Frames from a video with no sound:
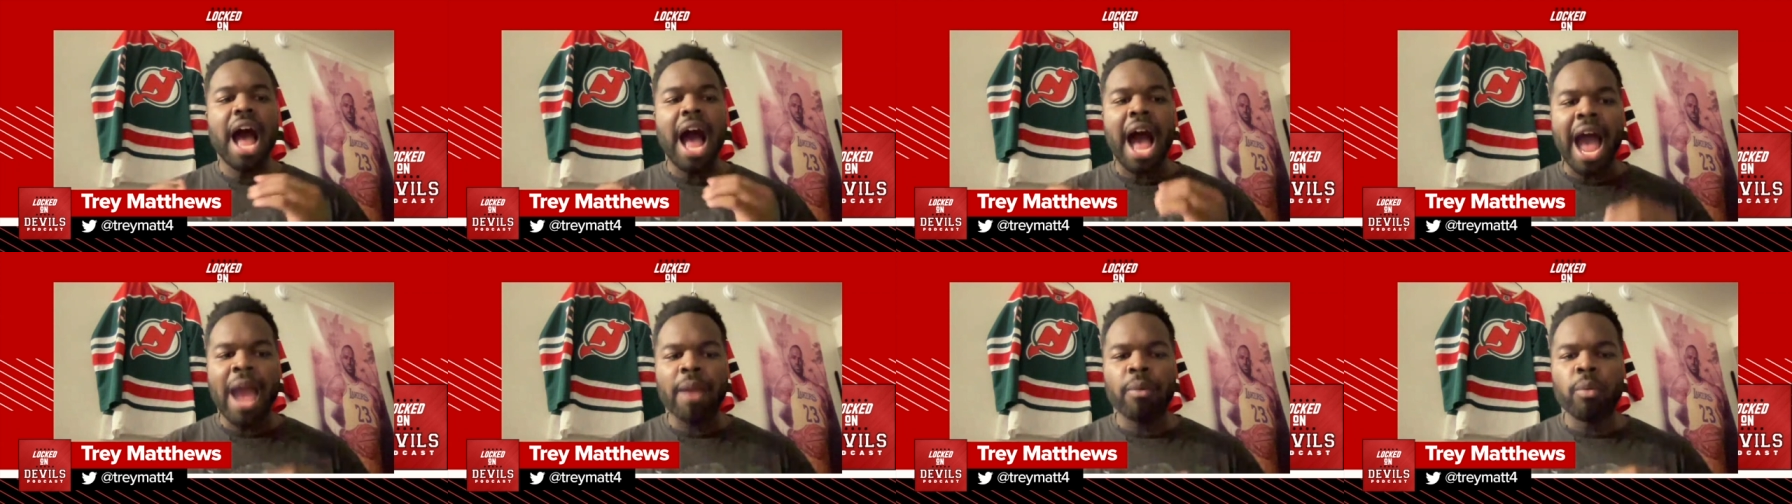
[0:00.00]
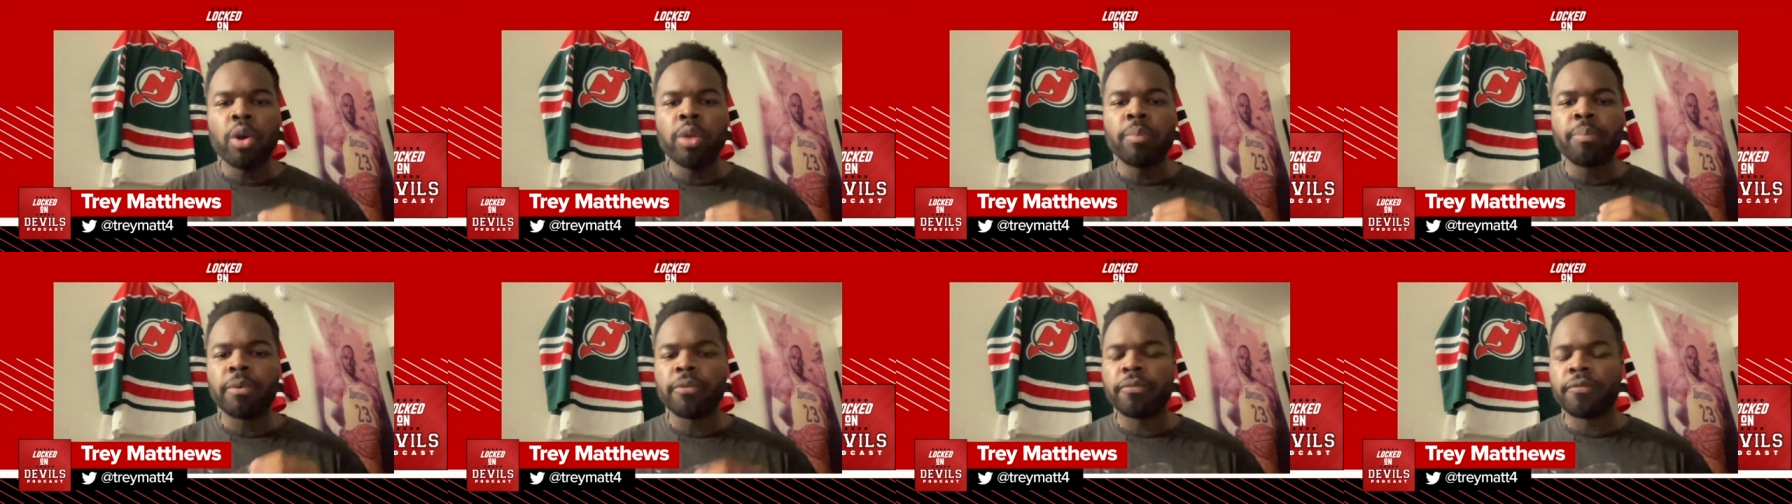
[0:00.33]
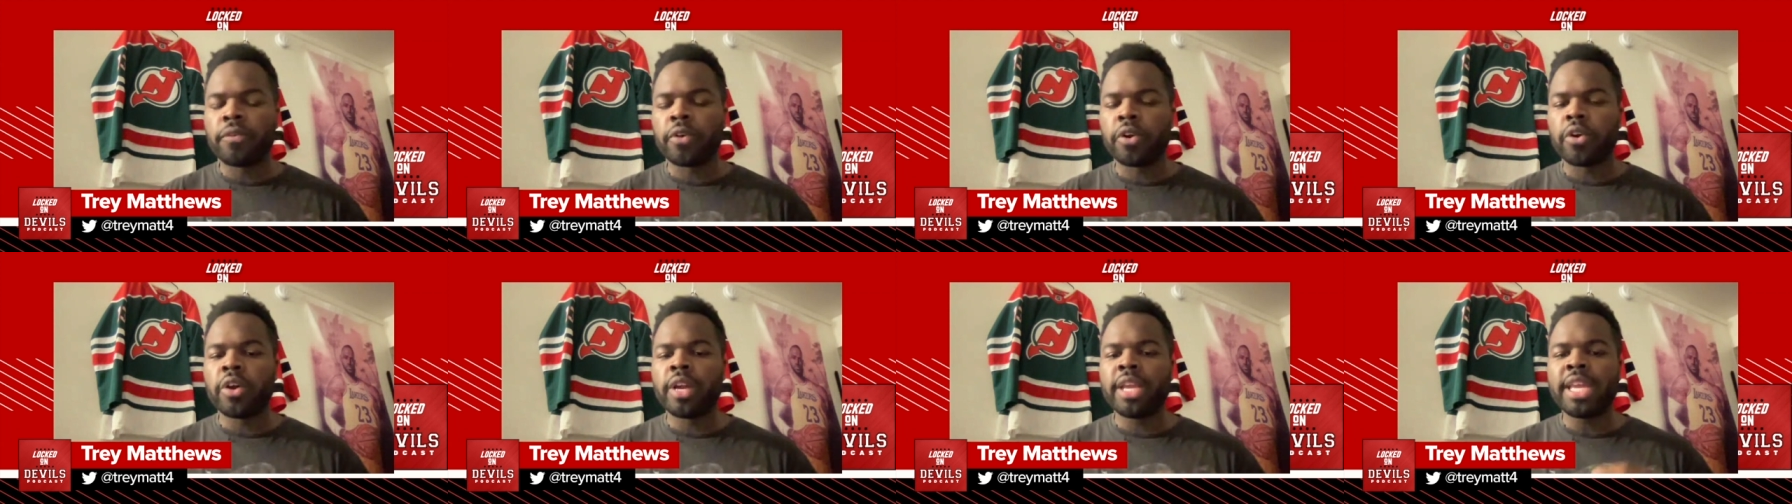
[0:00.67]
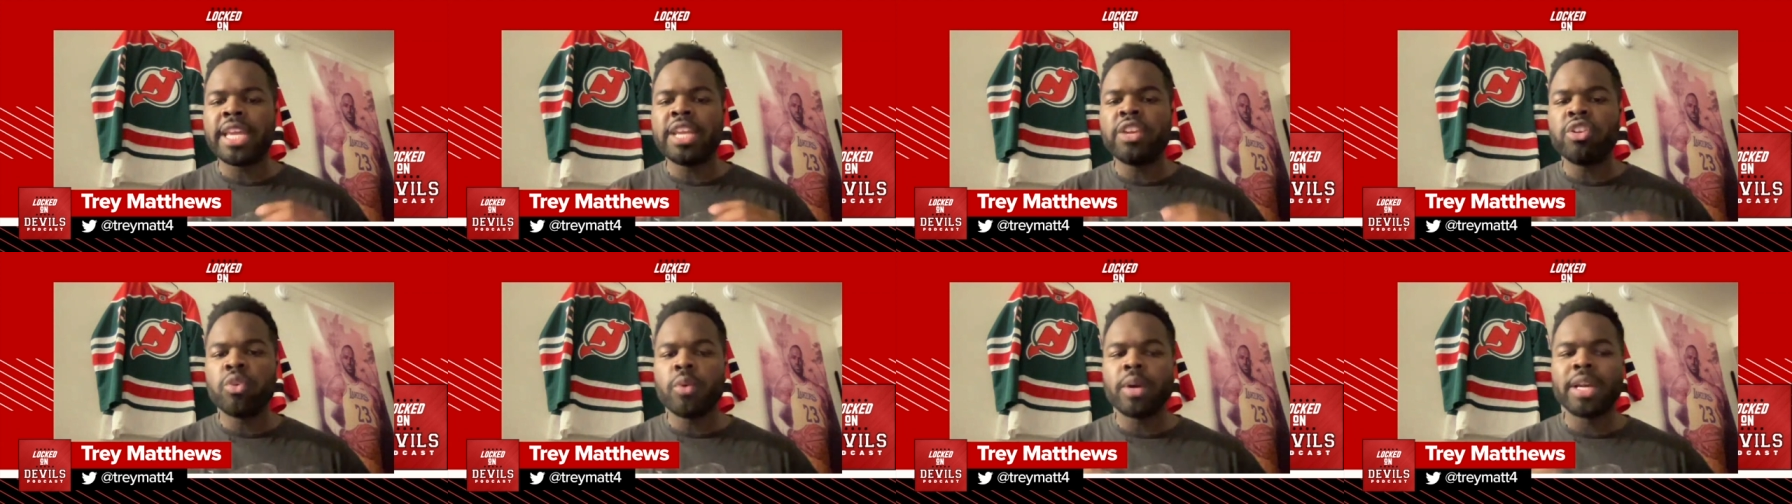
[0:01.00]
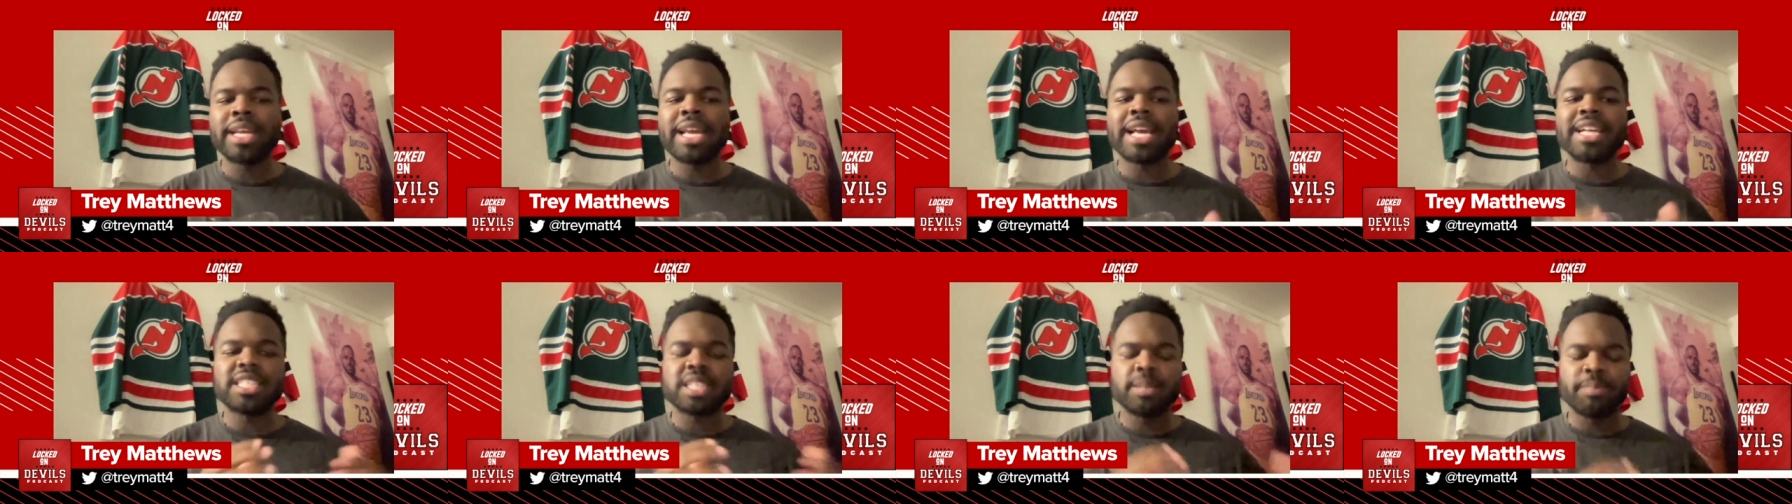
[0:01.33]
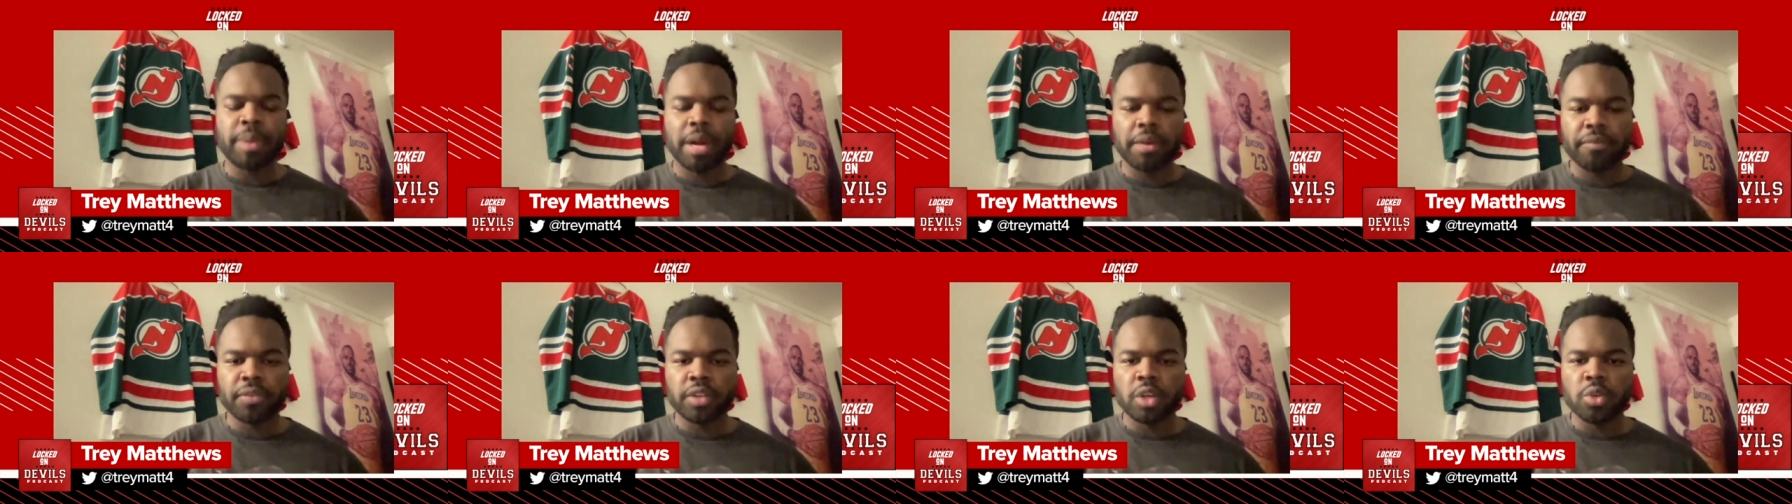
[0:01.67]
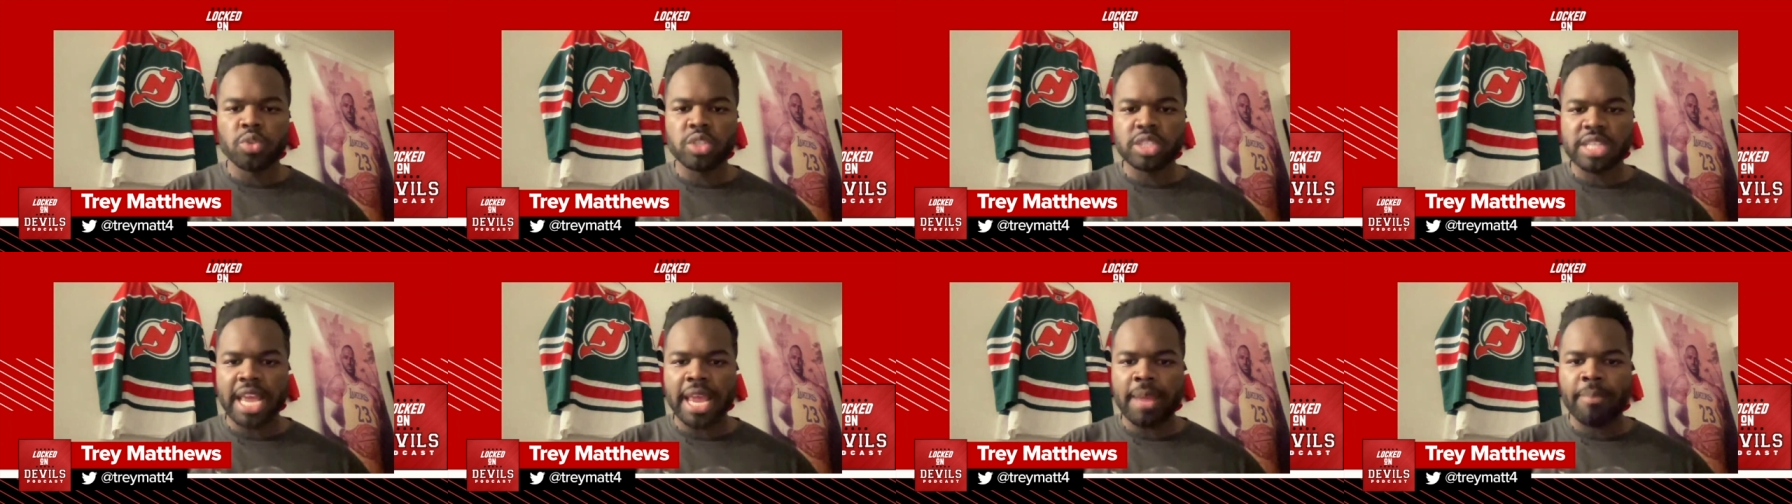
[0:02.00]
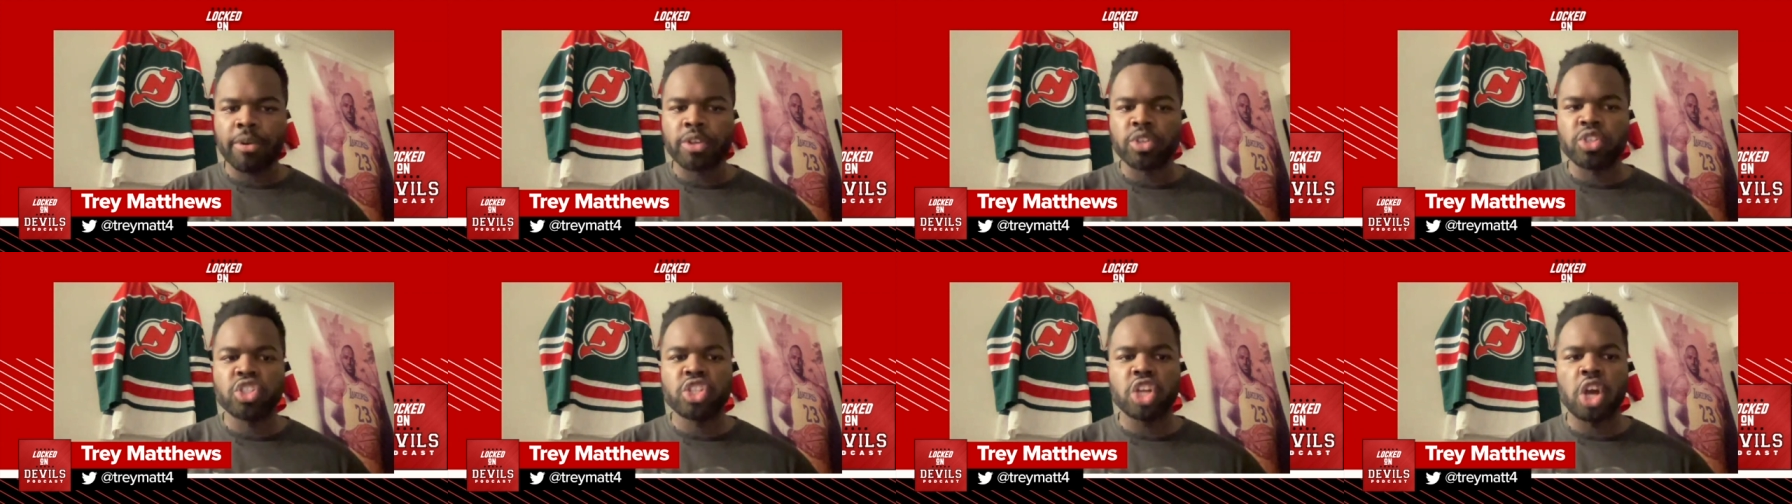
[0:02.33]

I would prefer he do it against the Buffalo Sabres.